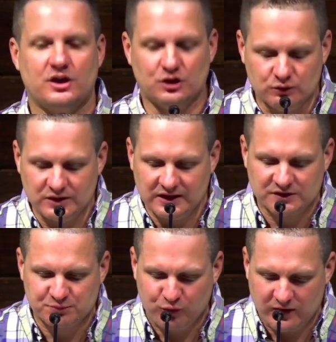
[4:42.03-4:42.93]
You need
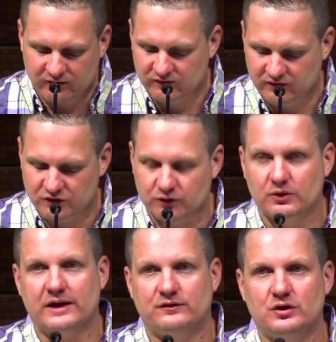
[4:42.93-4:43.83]
His presence in your
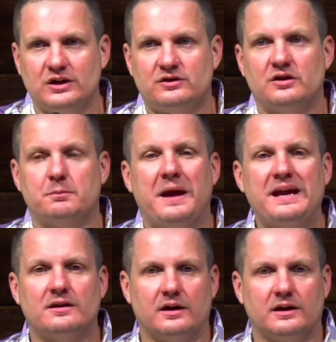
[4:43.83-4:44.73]
life. You need to
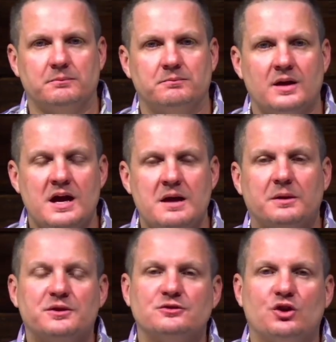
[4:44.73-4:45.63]
depend on Him.
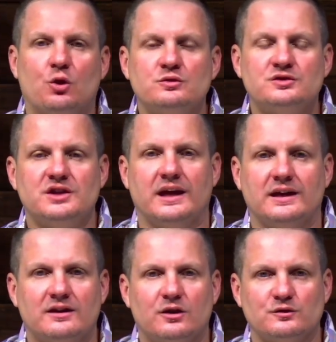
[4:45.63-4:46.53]
But there's an old saying,
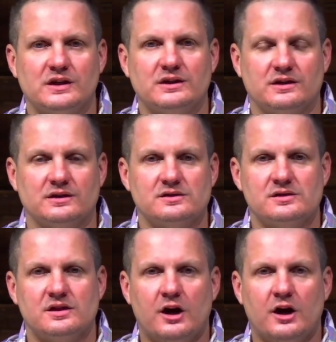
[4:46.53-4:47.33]
it goes like this